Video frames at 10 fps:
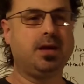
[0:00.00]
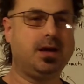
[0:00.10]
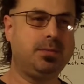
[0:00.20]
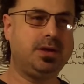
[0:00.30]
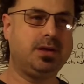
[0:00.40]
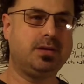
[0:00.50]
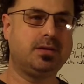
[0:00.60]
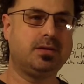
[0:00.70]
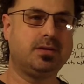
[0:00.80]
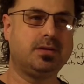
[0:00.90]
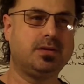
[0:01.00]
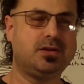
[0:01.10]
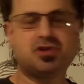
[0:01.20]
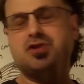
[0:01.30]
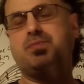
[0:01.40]
I mean,
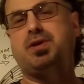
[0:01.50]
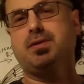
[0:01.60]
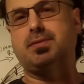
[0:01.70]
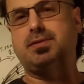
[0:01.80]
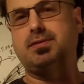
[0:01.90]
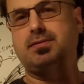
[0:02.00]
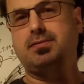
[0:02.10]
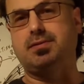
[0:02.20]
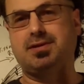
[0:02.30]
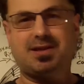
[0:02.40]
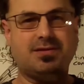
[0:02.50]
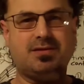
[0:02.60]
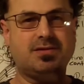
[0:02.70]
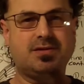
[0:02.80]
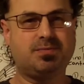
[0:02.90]
you should be able to. The
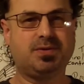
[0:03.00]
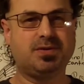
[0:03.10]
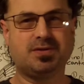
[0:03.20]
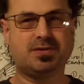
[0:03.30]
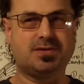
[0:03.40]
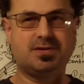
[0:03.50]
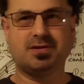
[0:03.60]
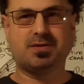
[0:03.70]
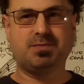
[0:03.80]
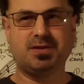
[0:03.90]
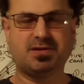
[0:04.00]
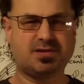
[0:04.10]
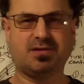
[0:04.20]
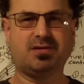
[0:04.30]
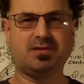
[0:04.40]
technology appears to just be
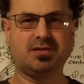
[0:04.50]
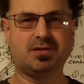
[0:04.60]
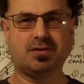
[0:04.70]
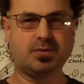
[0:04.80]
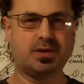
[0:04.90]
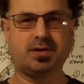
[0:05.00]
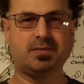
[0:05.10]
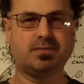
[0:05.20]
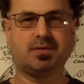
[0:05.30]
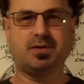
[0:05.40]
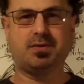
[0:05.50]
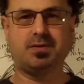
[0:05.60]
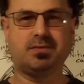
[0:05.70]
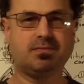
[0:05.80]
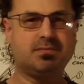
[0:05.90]
stalled, and we're gonna go
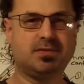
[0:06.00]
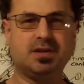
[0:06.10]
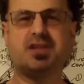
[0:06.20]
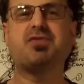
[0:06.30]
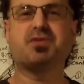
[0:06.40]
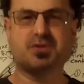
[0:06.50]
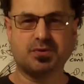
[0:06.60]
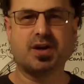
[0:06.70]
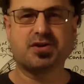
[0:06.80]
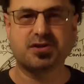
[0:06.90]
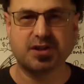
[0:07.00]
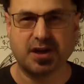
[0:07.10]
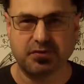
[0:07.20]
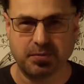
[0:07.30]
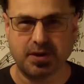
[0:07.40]
in a different direction
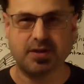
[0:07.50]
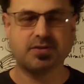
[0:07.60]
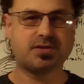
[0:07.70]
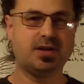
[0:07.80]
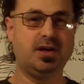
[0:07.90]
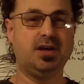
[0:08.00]
than everybody else.